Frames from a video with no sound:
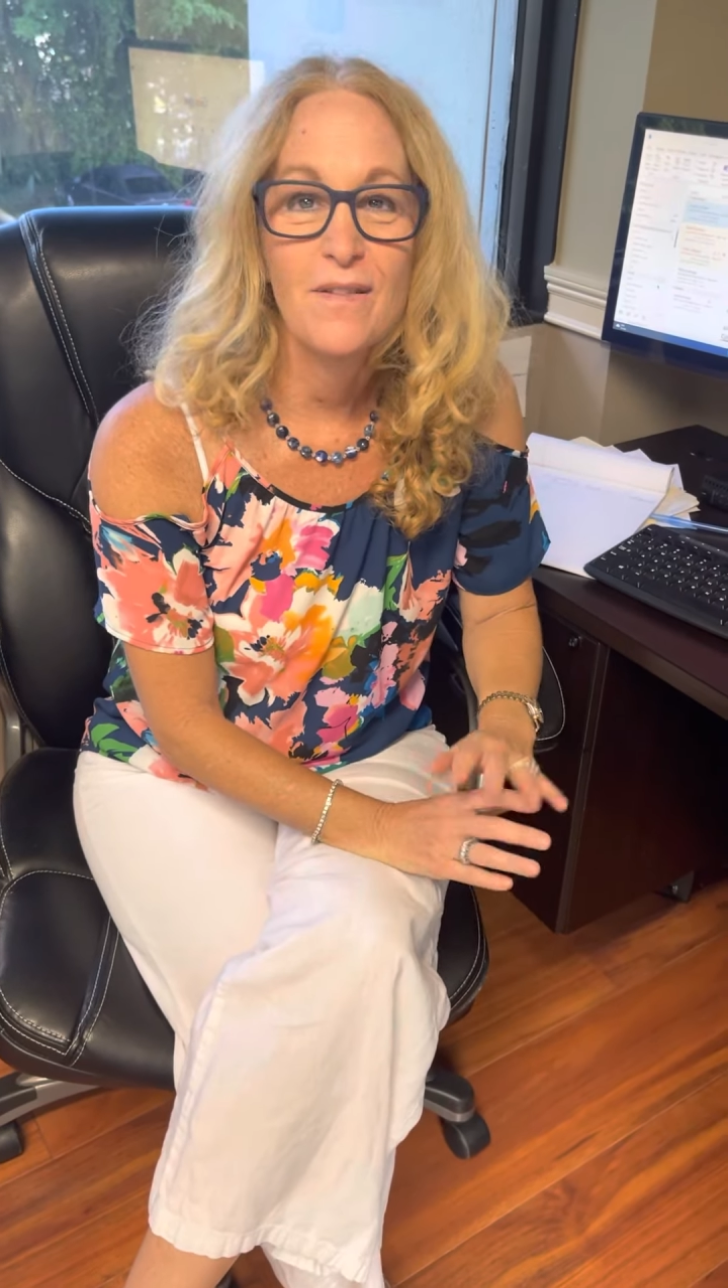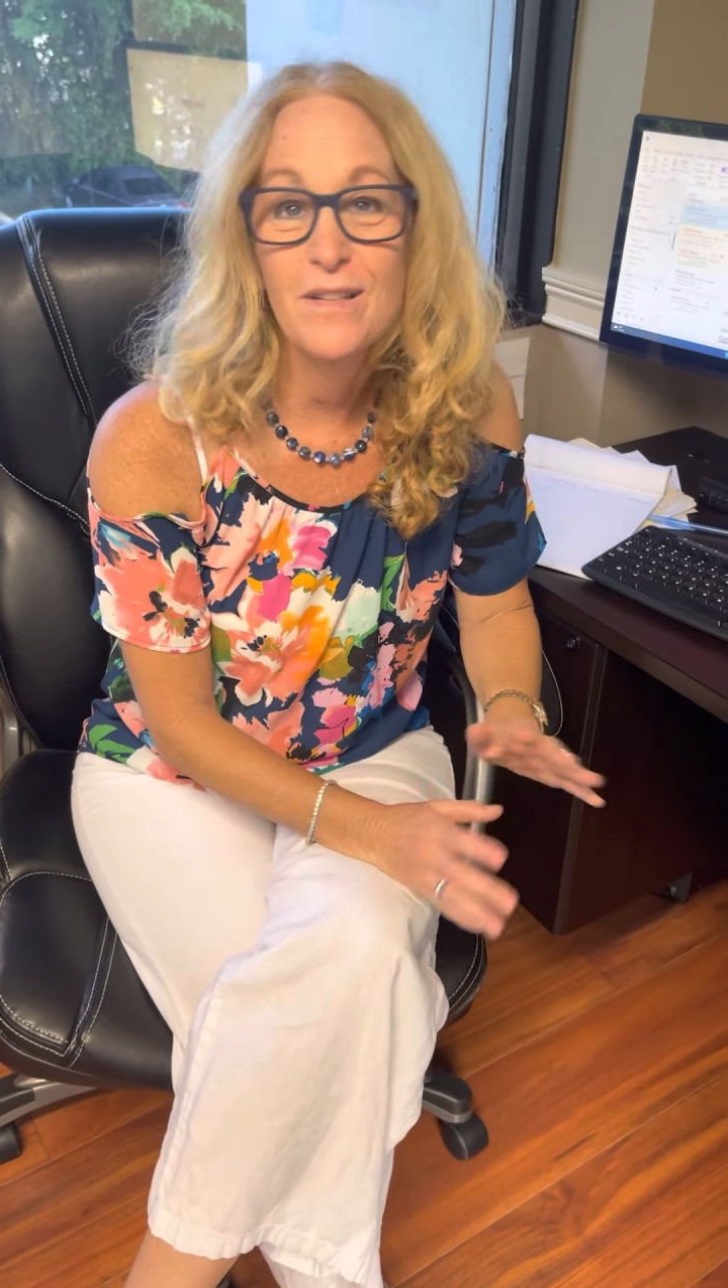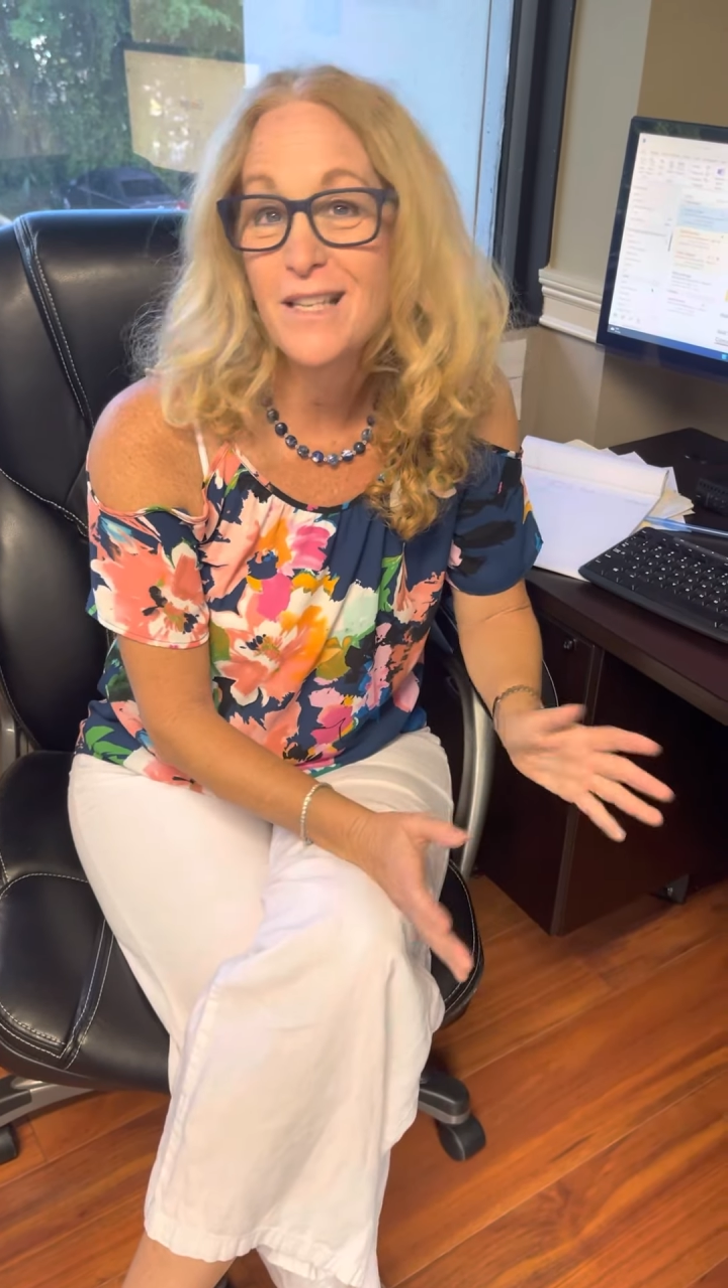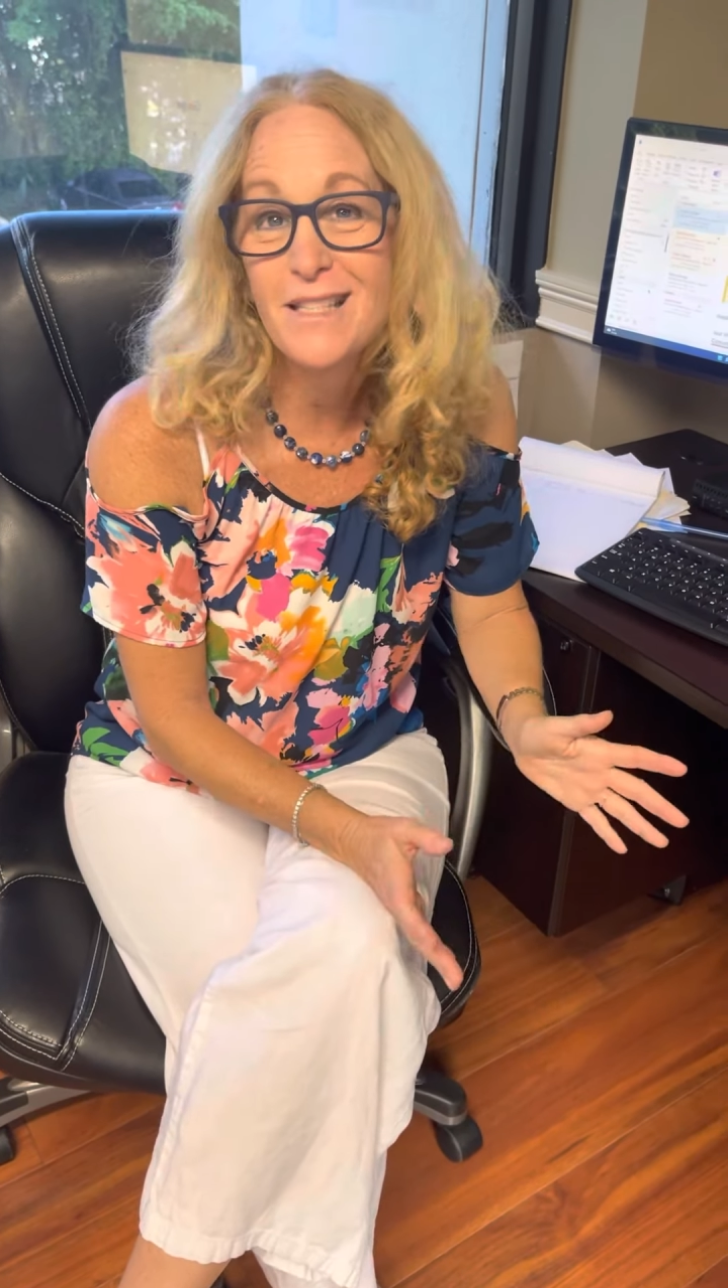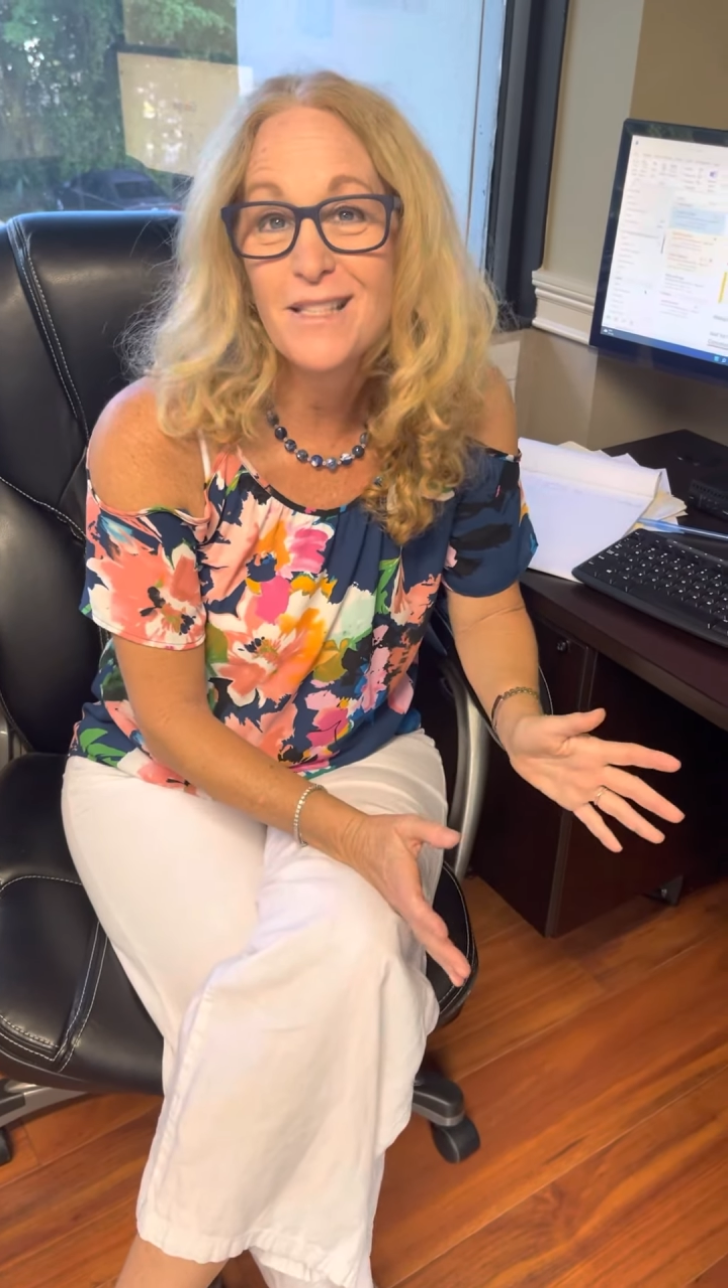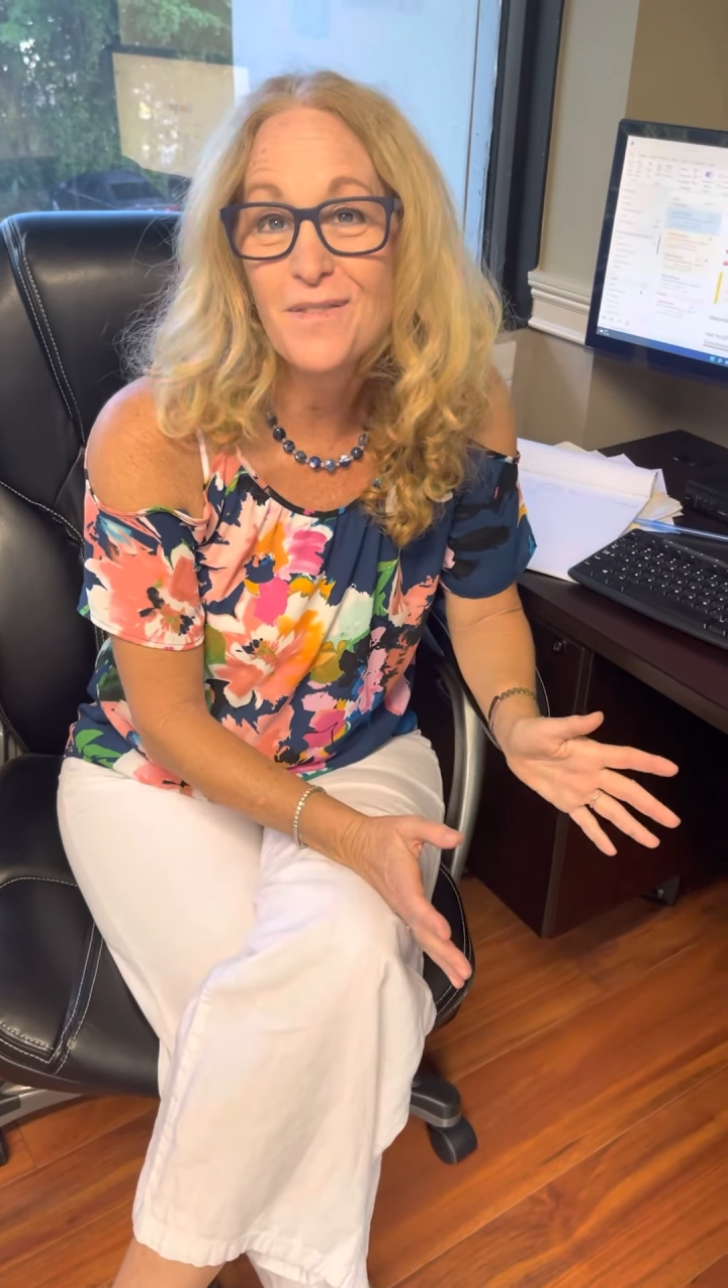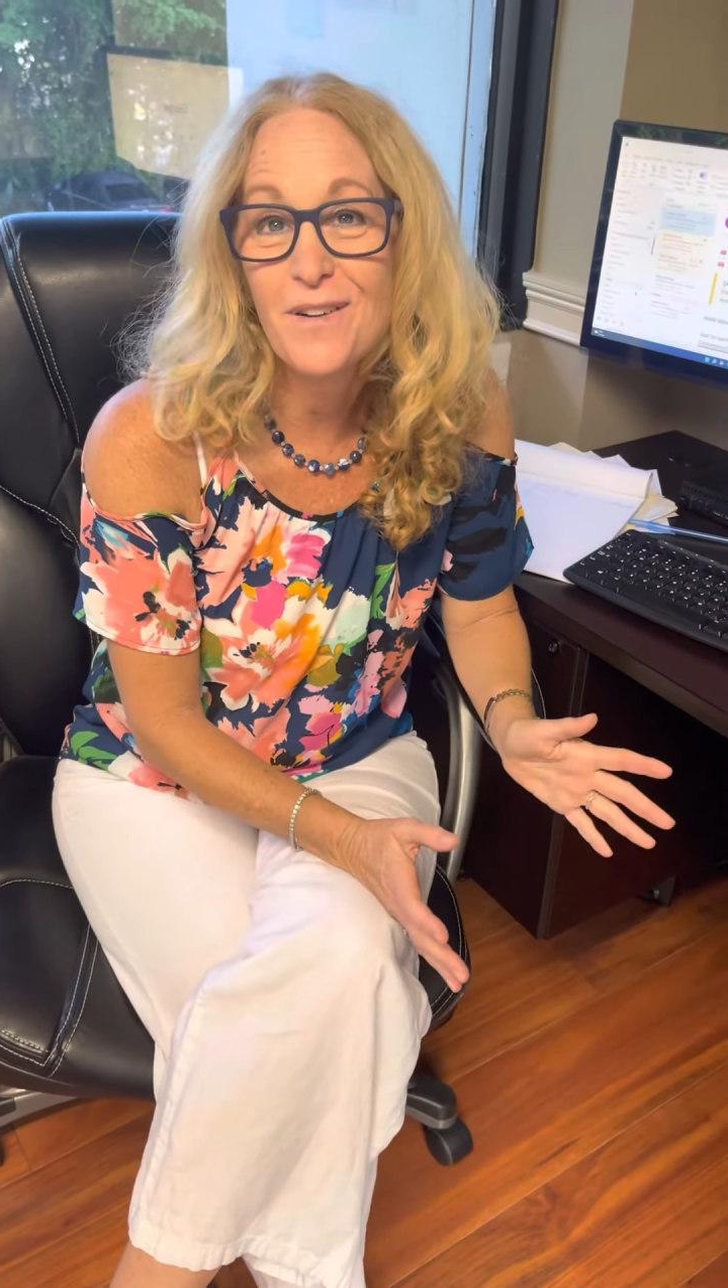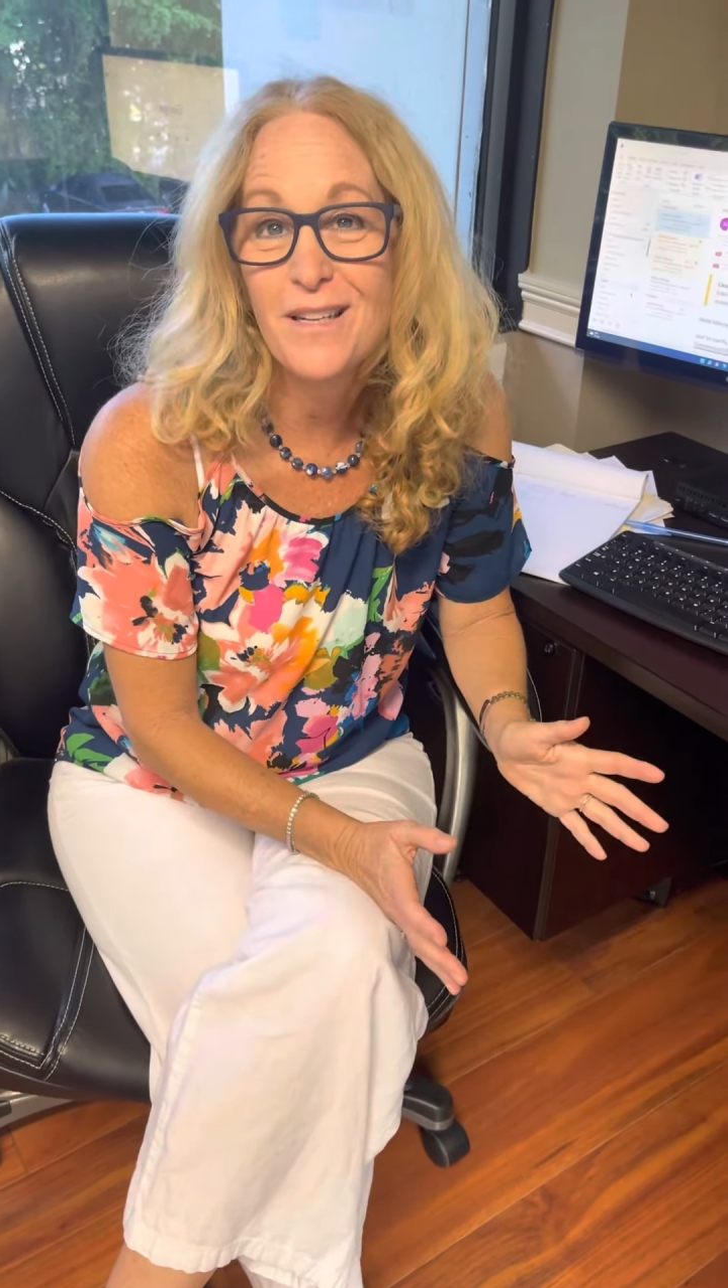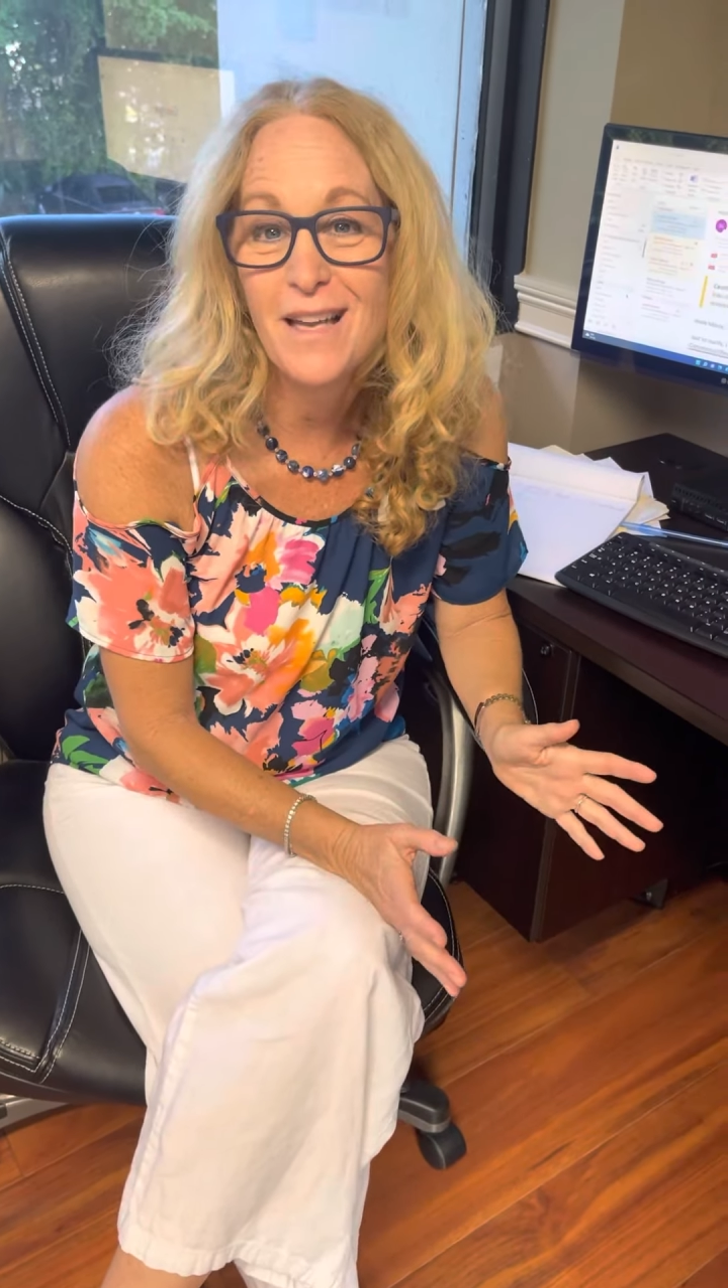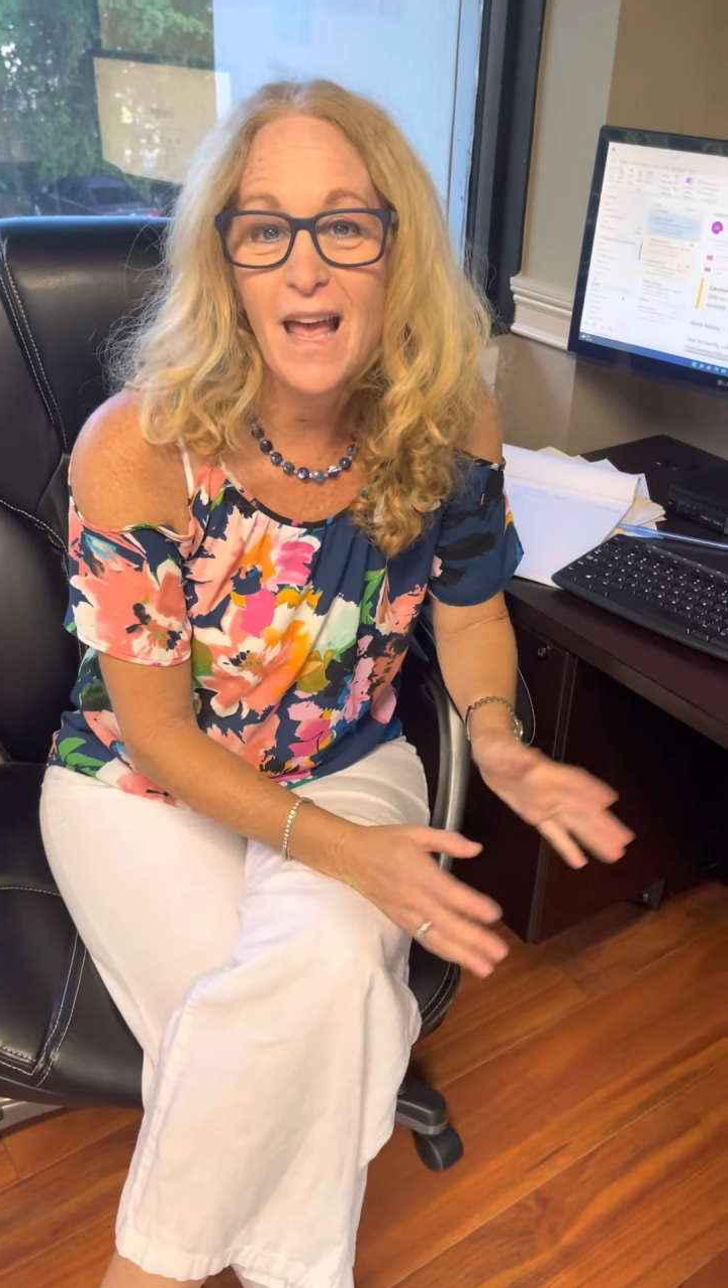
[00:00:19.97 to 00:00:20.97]
every day is
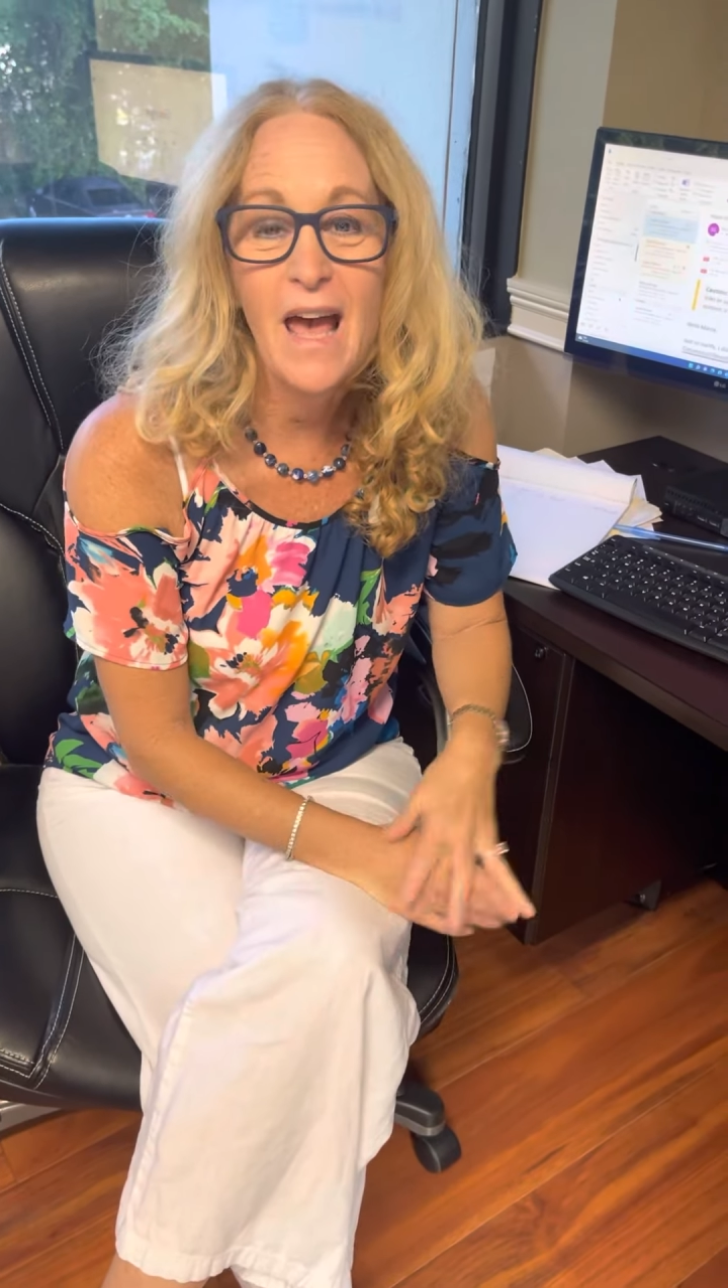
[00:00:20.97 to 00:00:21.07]
different.